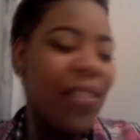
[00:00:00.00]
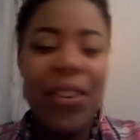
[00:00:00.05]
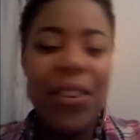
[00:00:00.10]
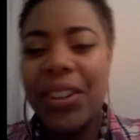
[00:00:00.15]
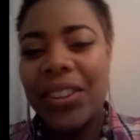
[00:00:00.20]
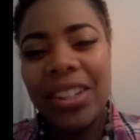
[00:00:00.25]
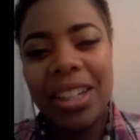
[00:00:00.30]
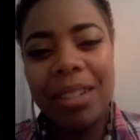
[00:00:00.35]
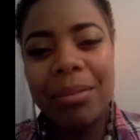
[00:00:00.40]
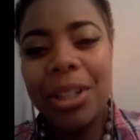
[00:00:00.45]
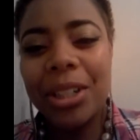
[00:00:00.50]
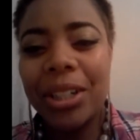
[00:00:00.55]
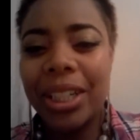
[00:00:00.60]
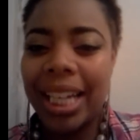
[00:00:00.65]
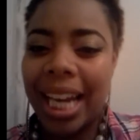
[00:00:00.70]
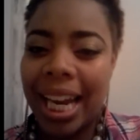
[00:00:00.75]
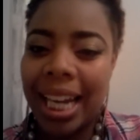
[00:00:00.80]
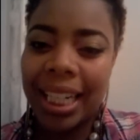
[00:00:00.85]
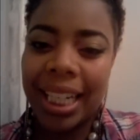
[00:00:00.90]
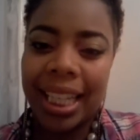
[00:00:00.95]
them
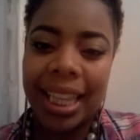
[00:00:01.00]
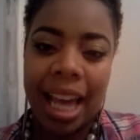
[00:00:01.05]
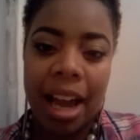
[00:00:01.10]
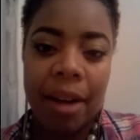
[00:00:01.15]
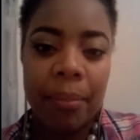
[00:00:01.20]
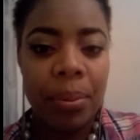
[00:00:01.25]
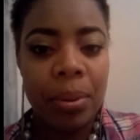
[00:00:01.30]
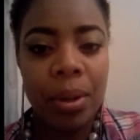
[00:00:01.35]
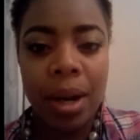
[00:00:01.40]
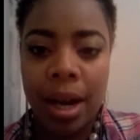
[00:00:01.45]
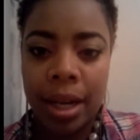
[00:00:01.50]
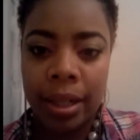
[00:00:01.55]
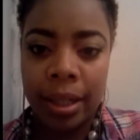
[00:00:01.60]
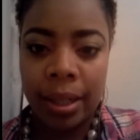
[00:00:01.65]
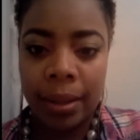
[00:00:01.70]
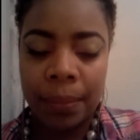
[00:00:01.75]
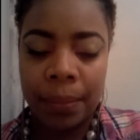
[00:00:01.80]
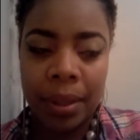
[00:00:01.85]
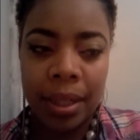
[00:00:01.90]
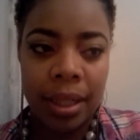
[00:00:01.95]
creating that product
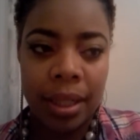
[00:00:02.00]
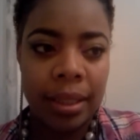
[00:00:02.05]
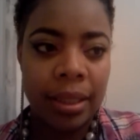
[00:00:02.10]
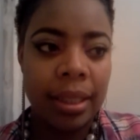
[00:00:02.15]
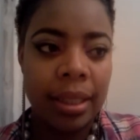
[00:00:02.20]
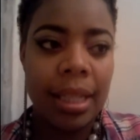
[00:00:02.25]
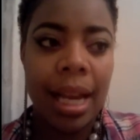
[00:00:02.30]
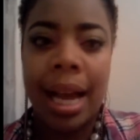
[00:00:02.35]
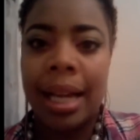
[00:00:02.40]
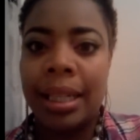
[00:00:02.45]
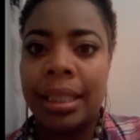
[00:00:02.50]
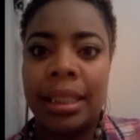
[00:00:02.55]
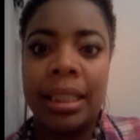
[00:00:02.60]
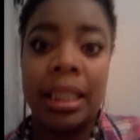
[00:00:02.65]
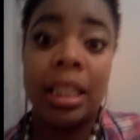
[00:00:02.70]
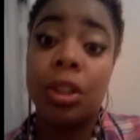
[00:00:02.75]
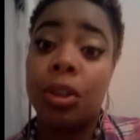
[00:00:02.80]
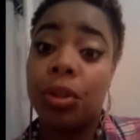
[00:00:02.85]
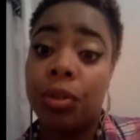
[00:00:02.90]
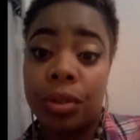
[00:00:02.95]
because it's
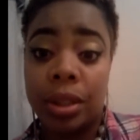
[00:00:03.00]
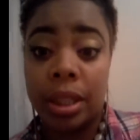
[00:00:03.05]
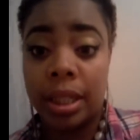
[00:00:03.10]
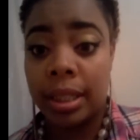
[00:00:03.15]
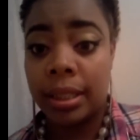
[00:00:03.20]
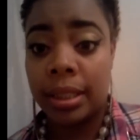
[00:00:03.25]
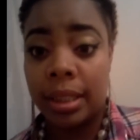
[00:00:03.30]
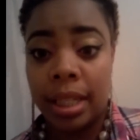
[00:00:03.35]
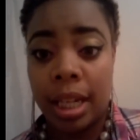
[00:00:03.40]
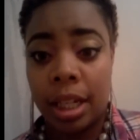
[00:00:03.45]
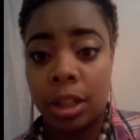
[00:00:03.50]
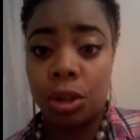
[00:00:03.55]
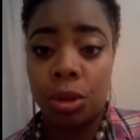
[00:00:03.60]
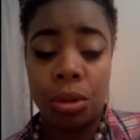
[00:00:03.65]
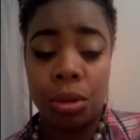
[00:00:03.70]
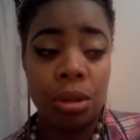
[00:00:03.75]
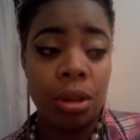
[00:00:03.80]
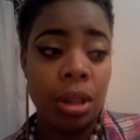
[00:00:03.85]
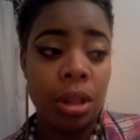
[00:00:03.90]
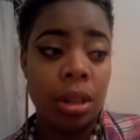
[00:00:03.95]
ideal for us natural
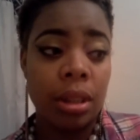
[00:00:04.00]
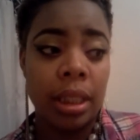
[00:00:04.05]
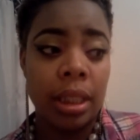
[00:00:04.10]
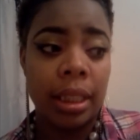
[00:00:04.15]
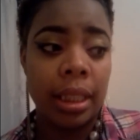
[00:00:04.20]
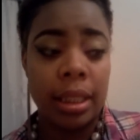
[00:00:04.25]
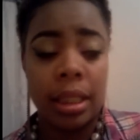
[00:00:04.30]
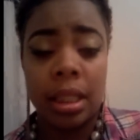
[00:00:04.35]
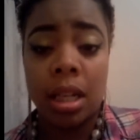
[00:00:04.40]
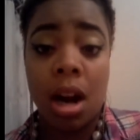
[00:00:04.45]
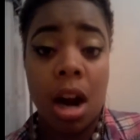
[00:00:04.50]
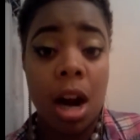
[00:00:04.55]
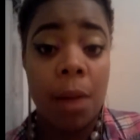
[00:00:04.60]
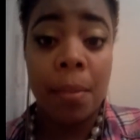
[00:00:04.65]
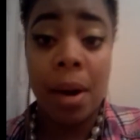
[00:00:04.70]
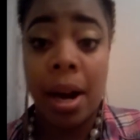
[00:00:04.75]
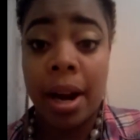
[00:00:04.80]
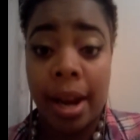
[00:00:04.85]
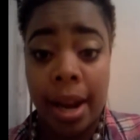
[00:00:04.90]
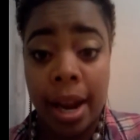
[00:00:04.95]
girls. It doesn't harm our
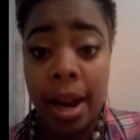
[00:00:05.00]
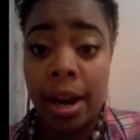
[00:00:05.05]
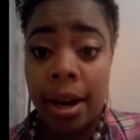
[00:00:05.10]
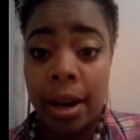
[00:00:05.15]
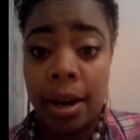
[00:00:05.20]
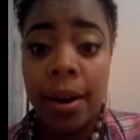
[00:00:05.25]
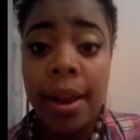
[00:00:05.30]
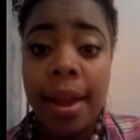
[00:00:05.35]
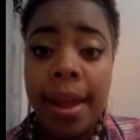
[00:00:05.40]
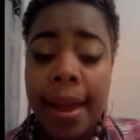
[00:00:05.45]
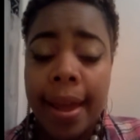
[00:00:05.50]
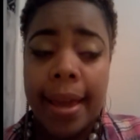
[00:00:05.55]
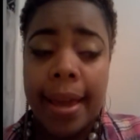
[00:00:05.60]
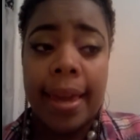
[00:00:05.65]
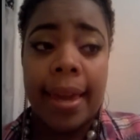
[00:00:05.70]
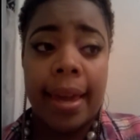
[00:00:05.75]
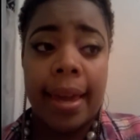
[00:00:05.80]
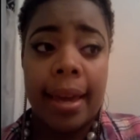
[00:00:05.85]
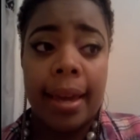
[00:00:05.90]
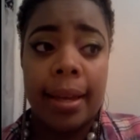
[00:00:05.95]
hair
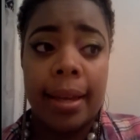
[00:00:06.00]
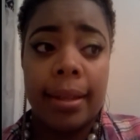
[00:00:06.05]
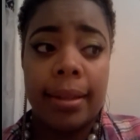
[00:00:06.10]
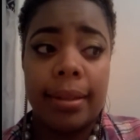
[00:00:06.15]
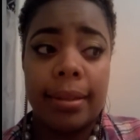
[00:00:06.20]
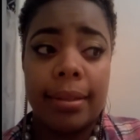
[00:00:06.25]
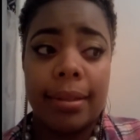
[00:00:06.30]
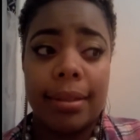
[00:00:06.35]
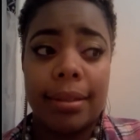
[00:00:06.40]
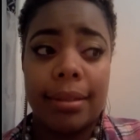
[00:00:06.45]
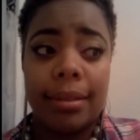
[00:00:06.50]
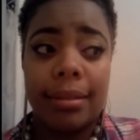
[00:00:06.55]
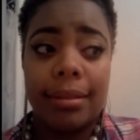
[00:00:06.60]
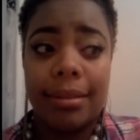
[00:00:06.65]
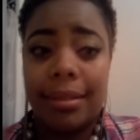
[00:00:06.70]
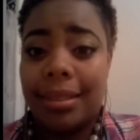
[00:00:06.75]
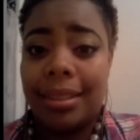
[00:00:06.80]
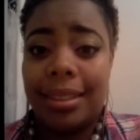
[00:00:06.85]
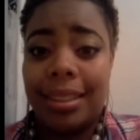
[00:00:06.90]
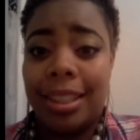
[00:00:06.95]
and
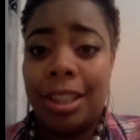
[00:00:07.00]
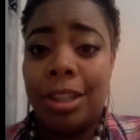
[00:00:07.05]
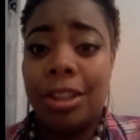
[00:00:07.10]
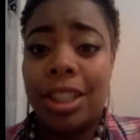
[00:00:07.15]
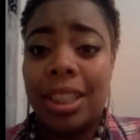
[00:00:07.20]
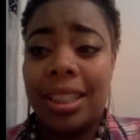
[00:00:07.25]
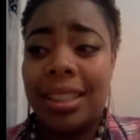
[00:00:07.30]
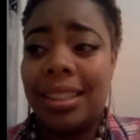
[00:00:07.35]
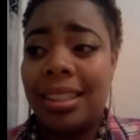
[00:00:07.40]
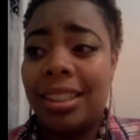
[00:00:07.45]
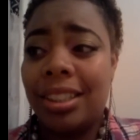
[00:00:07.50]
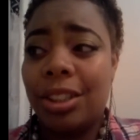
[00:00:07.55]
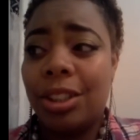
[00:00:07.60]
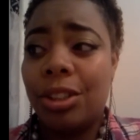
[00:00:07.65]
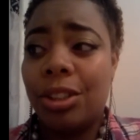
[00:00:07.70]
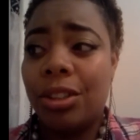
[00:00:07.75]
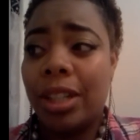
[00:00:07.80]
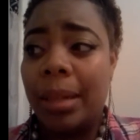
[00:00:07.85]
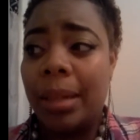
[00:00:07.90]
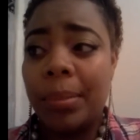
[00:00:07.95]
you can still
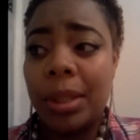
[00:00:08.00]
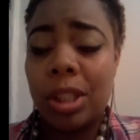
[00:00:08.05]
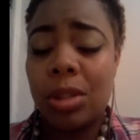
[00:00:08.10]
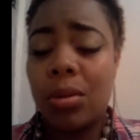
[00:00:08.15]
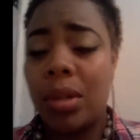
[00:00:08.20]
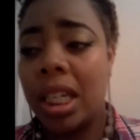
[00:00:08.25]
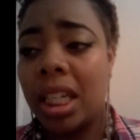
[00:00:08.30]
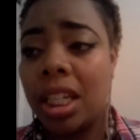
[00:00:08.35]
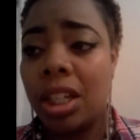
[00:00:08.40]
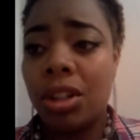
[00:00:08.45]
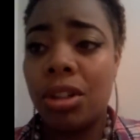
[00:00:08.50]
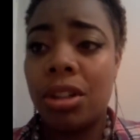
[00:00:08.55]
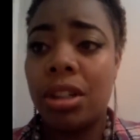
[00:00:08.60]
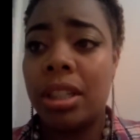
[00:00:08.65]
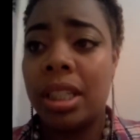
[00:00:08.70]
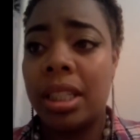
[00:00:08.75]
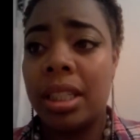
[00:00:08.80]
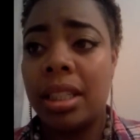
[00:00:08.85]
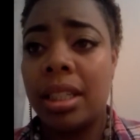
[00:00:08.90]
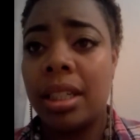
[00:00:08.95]
in between your
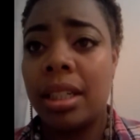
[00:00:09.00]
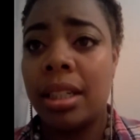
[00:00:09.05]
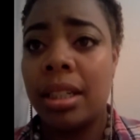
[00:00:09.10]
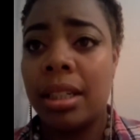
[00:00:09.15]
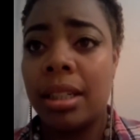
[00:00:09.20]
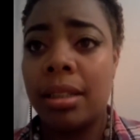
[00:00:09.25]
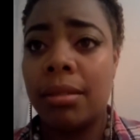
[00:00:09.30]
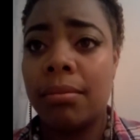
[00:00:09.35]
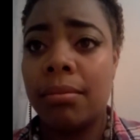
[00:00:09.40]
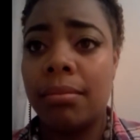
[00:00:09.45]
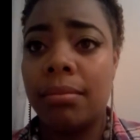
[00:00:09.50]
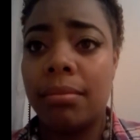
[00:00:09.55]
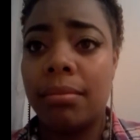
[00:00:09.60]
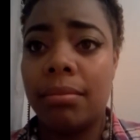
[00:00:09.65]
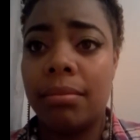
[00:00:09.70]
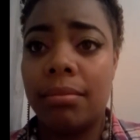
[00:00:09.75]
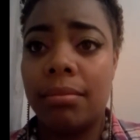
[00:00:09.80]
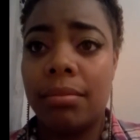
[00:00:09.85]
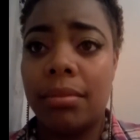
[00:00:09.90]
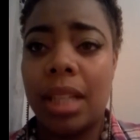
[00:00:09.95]
um
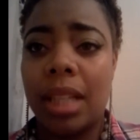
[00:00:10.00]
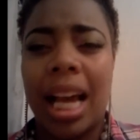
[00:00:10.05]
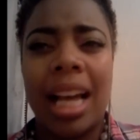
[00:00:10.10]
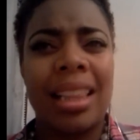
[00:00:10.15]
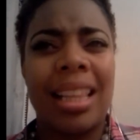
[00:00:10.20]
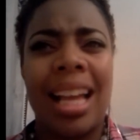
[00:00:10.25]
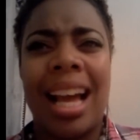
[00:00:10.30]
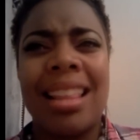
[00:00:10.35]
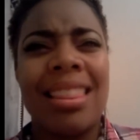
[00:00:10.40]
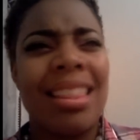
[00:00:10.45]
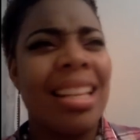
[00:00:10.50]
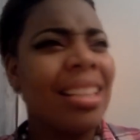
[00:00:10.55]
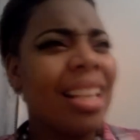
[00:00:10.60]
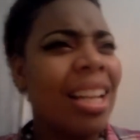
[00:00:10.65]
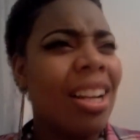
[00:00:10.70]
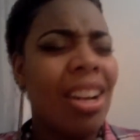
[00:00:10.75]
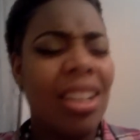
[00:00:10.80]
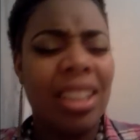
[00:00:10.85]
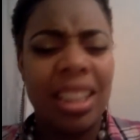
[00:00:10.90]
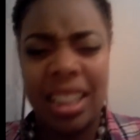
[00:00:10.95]
I, I think they
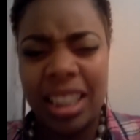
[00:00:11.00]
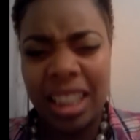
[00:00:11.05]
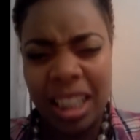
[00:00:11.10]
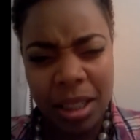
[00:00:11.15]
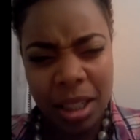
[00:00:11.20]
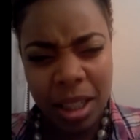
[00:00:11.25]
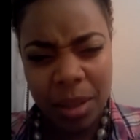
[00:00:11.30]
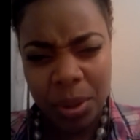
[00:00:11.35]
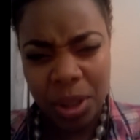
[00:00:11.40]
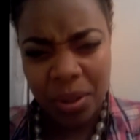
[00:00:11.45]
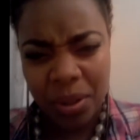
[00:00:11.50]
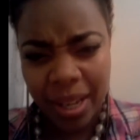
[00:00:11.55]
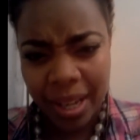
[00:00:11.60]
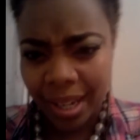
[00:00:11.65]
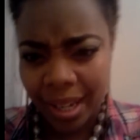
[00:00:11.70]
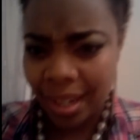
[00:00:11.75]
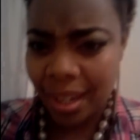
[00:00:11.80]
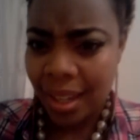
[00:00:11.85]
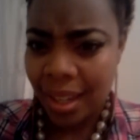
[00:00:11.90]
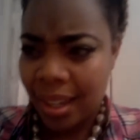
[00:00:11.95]
call it
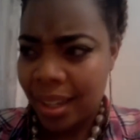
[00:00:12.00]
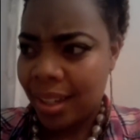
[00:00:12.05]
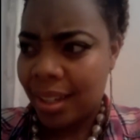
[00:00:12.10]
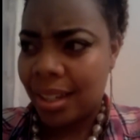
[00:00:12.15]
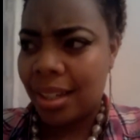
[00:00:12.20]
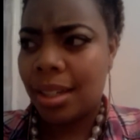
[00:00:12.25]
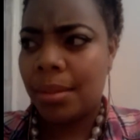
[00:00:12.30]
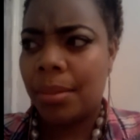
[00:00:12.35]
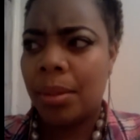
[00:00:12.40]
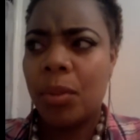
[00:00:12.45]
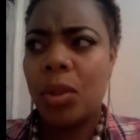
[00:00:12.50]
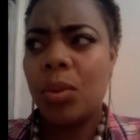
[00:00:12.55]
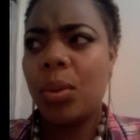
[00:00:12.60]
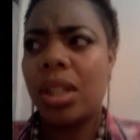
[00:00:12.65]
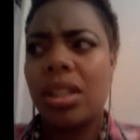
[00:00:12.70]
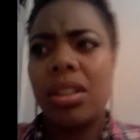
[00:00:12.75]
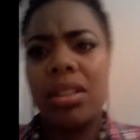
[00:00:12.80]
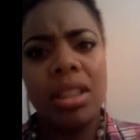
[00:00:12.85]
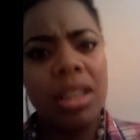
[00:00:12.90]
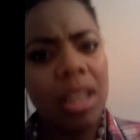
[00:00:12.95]
TWA um, in between
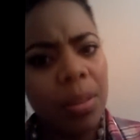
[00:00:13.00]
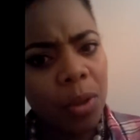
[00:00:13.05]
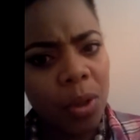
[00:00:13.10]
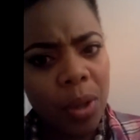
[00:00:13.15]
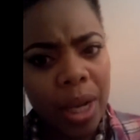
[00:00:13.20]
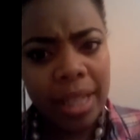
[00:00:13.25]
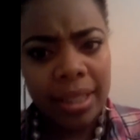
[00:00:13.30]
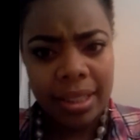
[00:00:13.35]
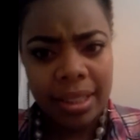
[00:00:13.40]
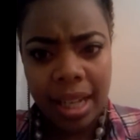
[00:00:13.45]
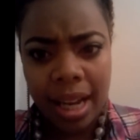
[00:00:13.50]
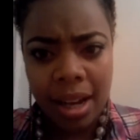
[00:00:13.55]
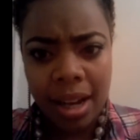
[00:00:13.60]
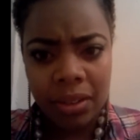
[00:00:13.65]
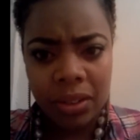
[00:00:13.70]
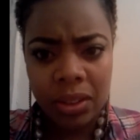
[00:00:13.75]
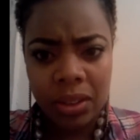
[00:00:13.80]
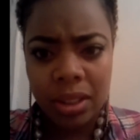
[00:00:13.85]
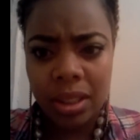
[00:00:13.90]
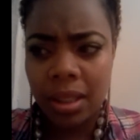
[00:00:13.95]
your TWA
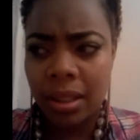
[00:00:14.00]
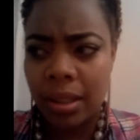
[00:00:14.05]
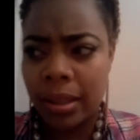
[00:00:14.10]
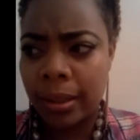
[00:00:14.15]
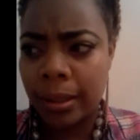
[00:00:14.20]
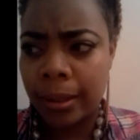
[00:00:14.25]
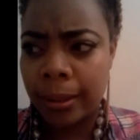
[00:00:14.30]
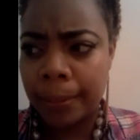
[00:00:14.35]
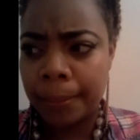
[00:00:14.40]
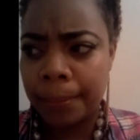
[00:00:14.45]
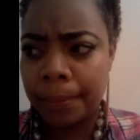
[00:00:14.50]
styles um